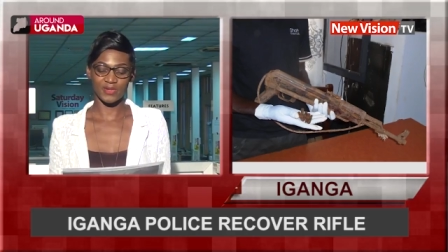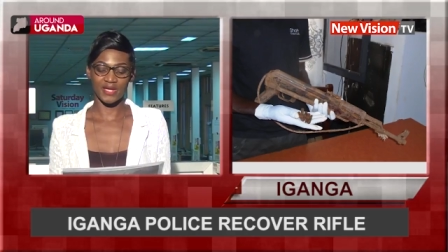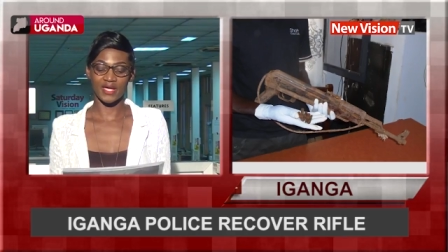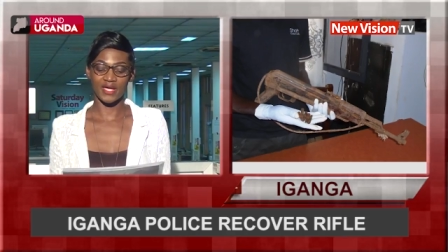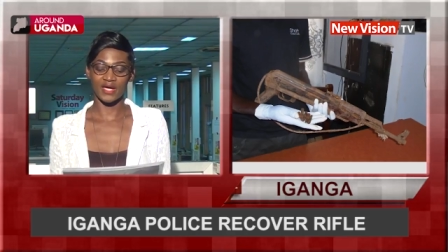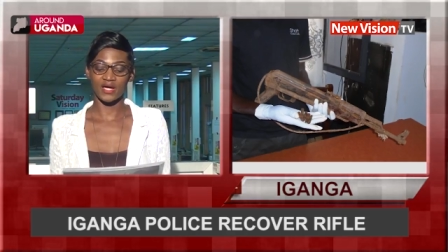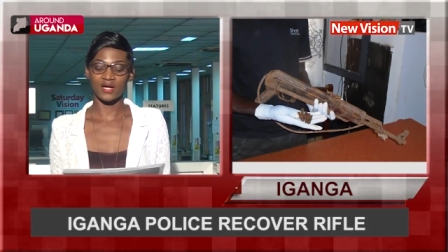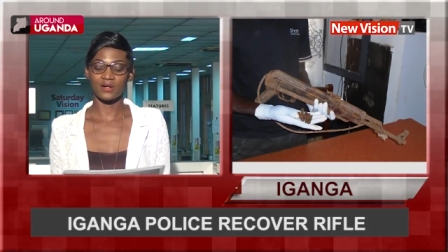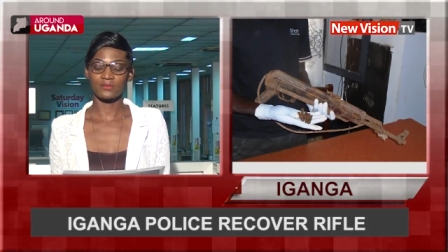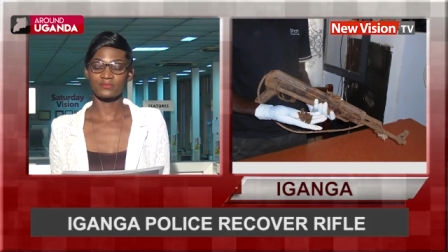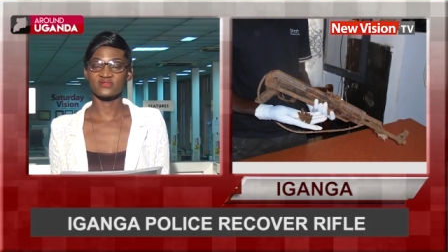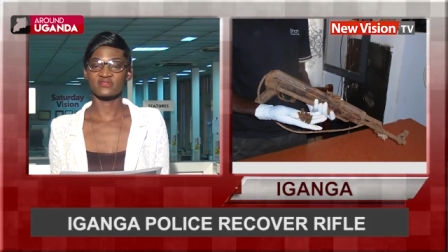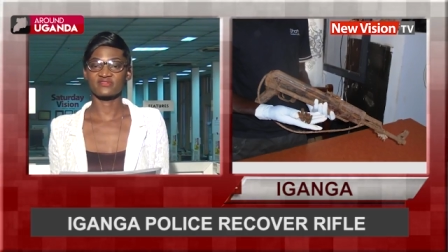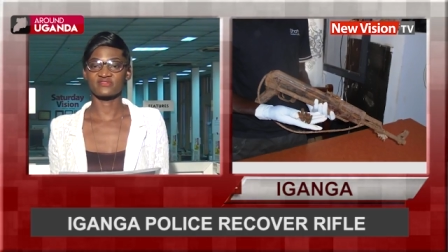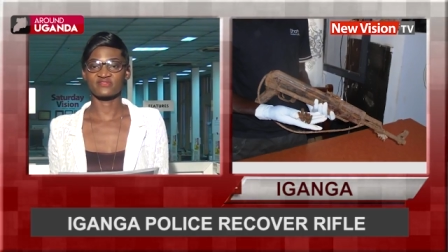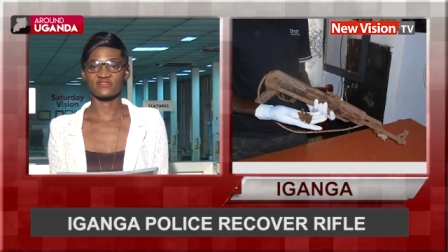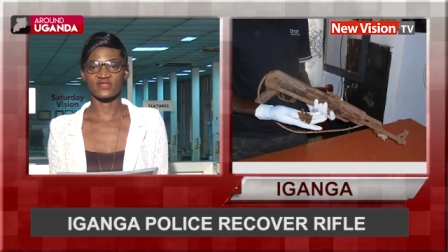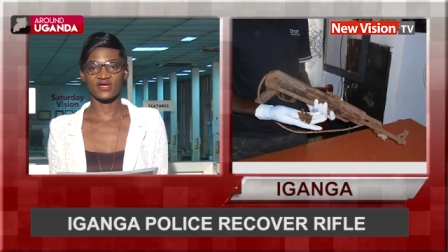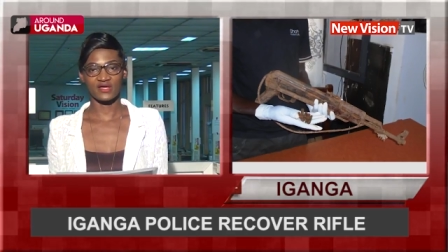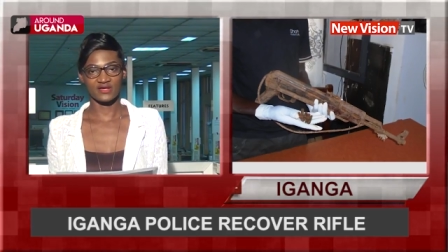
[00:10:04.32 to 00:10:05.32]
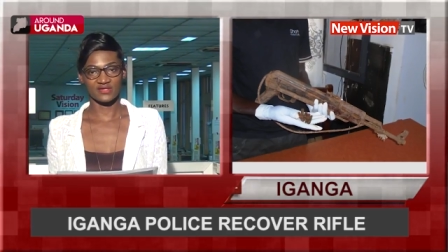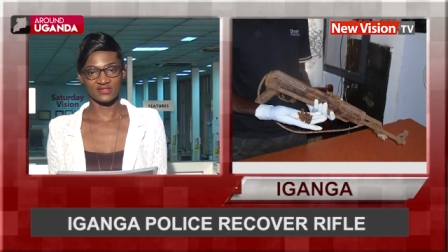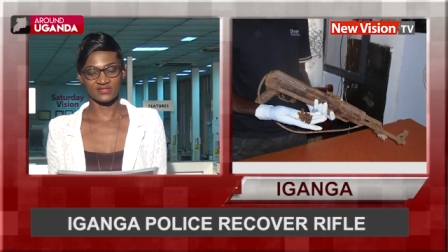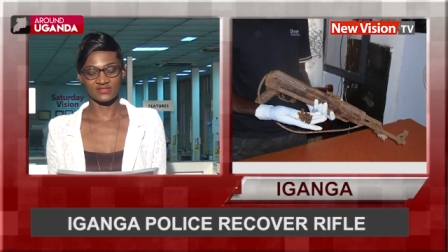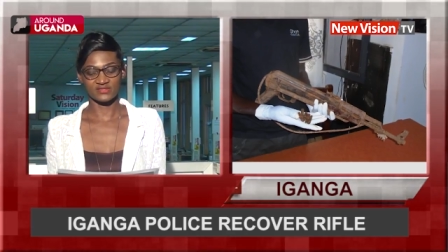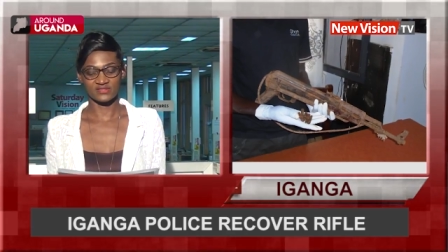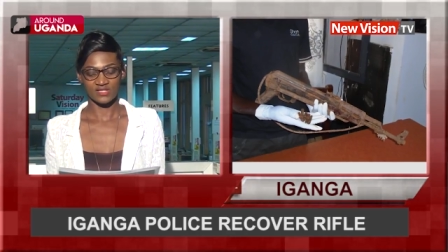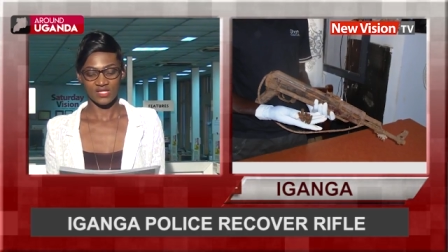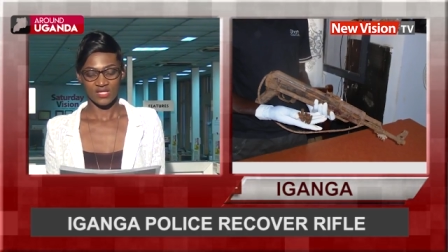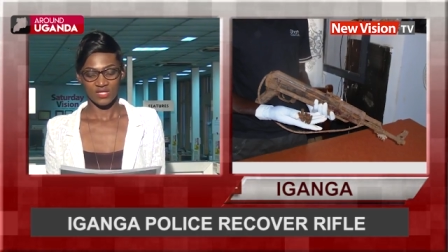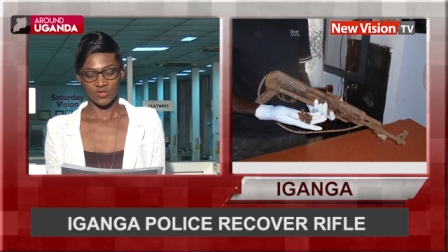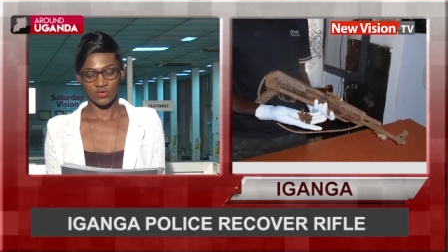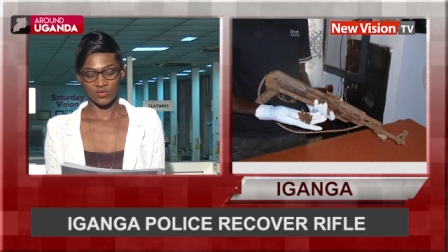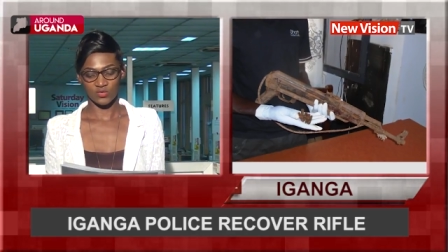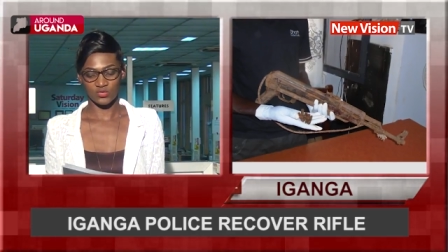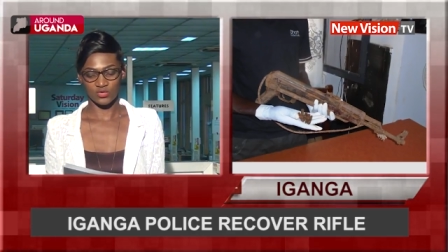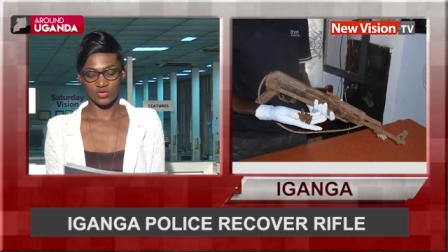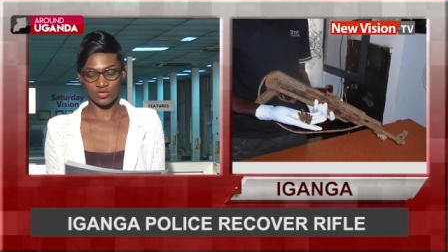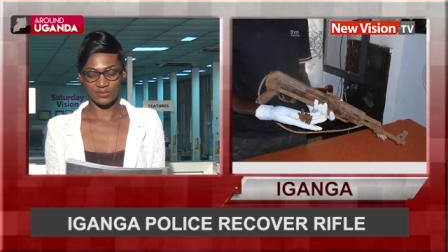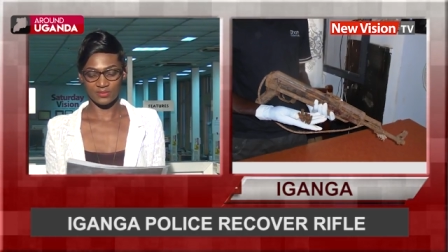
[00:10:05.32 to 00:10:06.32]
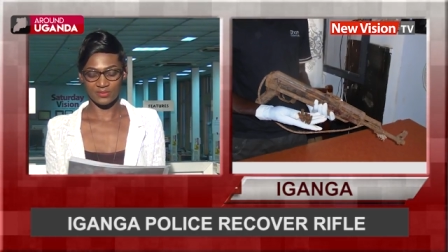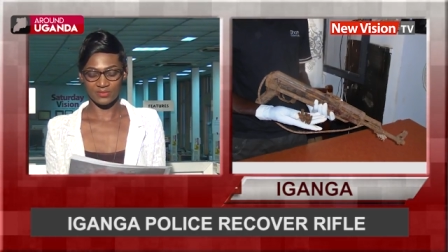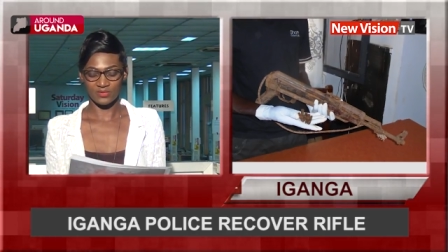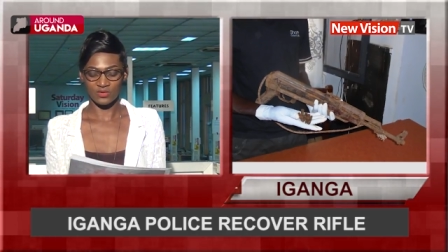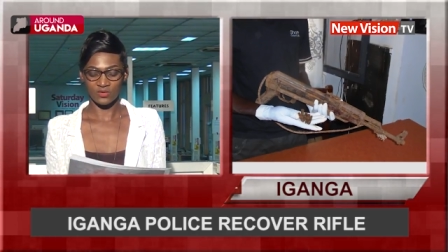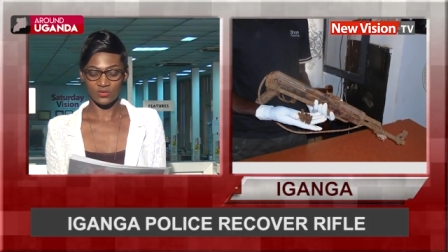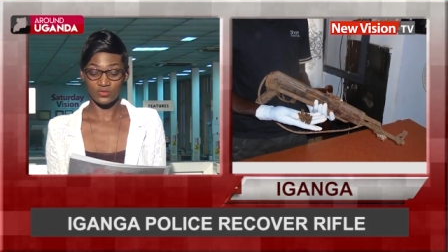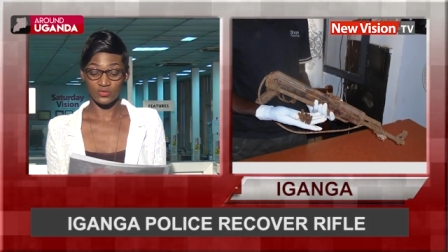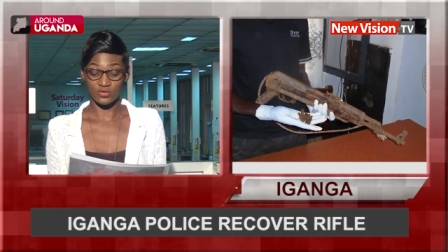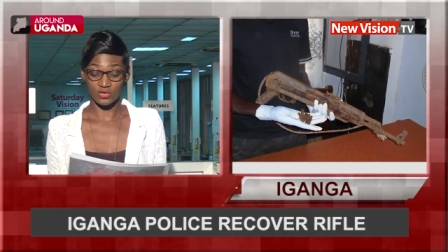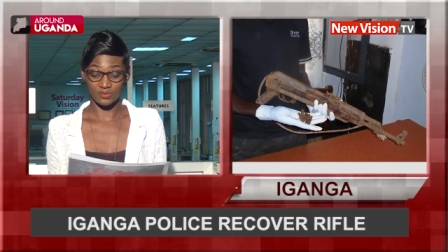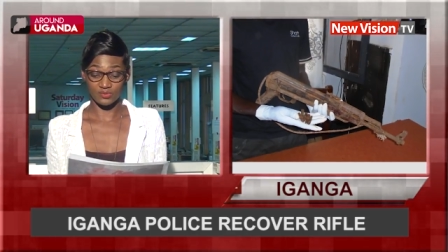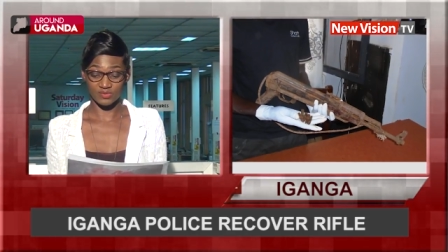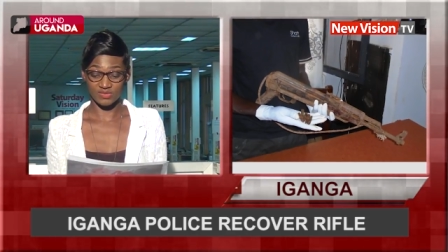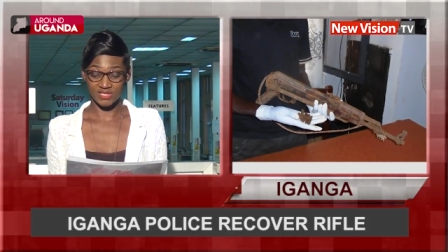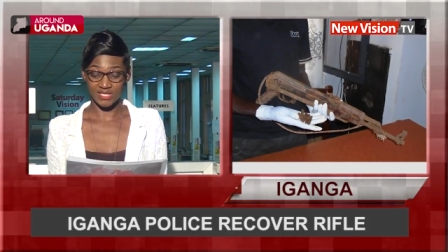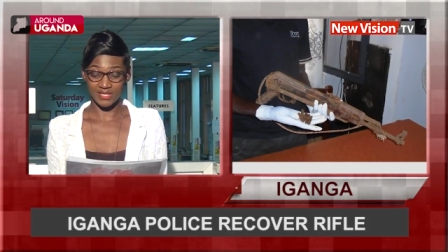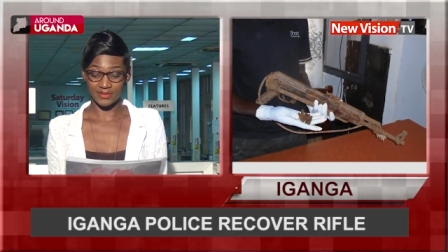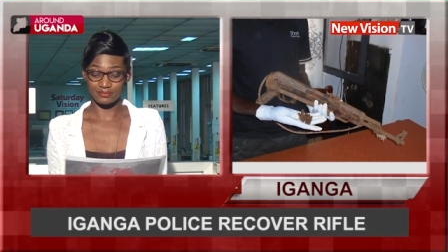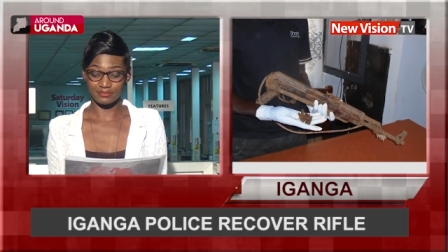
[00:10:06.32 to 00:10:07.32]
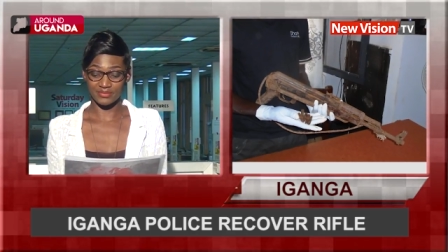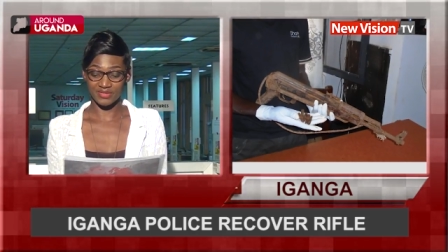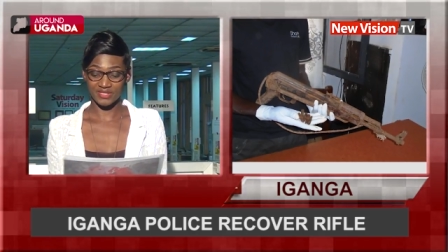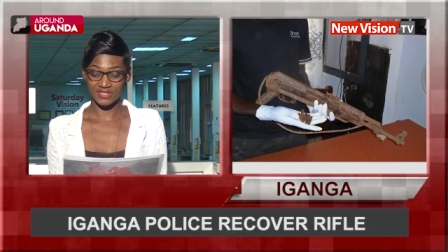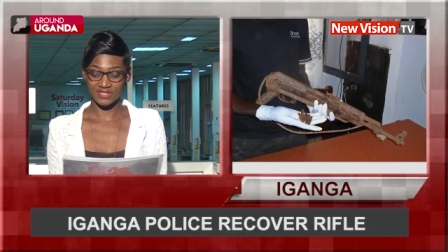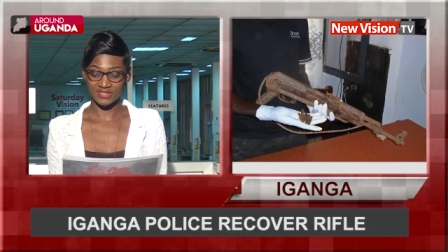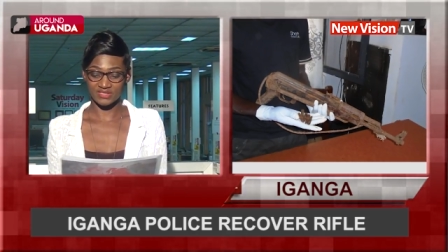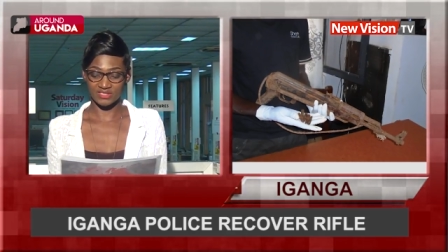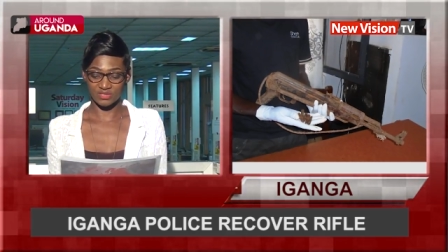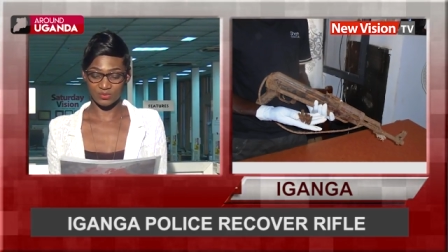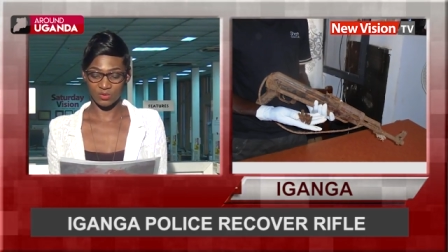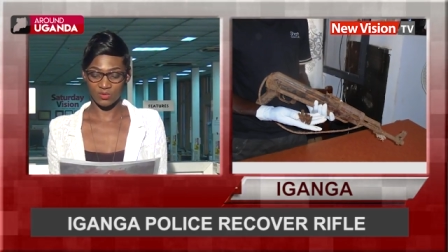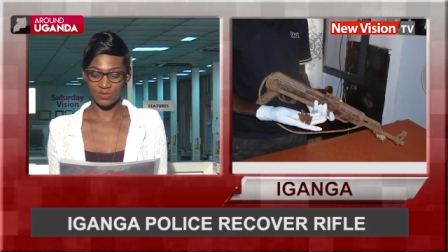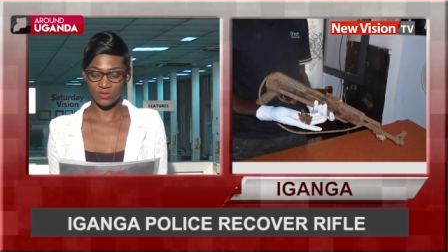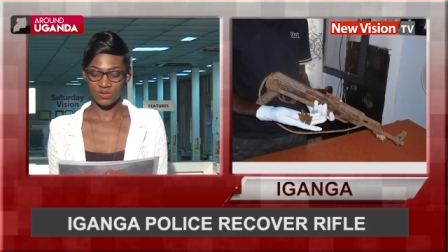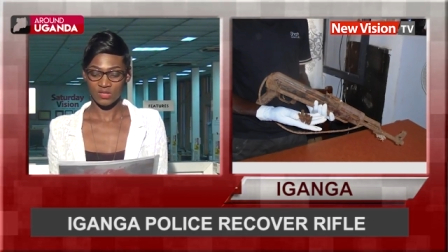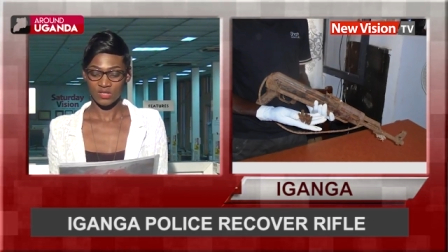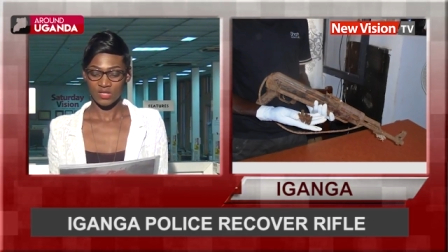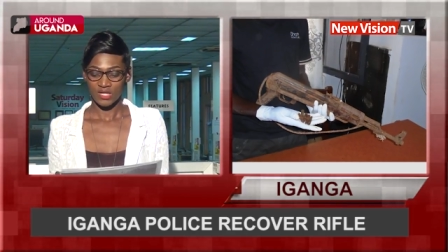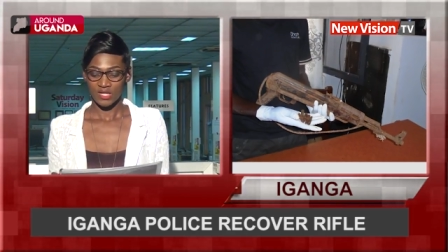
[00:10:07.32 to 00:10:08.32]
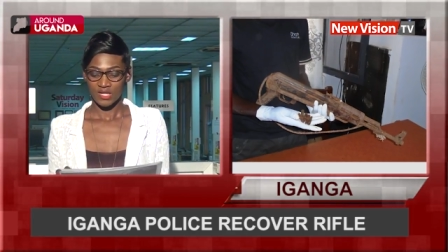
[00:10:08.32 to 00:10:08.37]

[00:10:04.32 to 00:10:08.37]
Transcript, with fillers: by armed thugs who, rob who robbed a beer depot